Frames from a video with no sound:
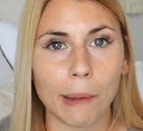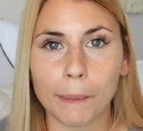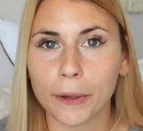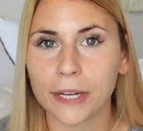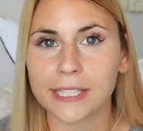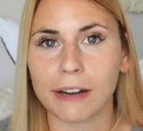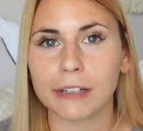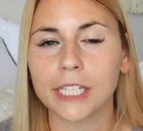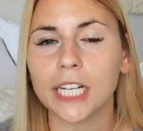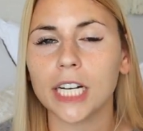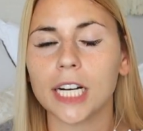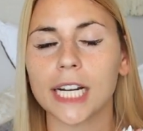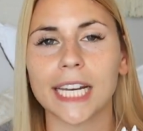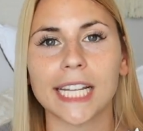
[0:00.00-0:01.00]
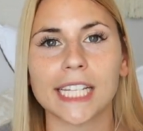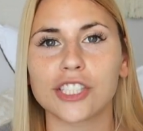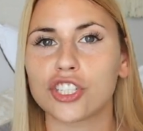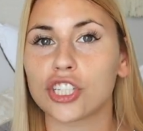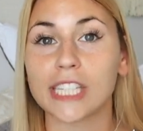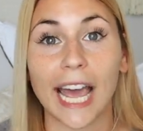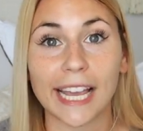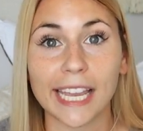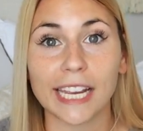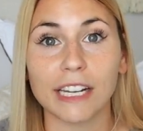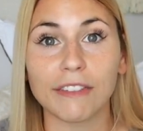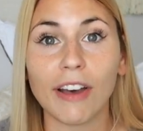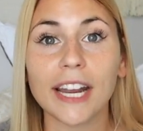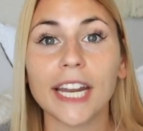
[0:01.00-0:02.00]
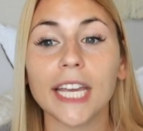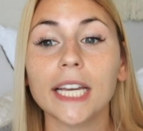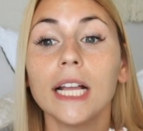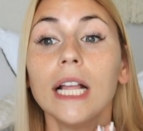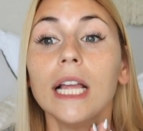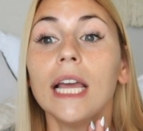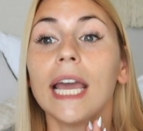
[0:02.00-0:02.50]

I'll put it down here. It is just at Katie Vining.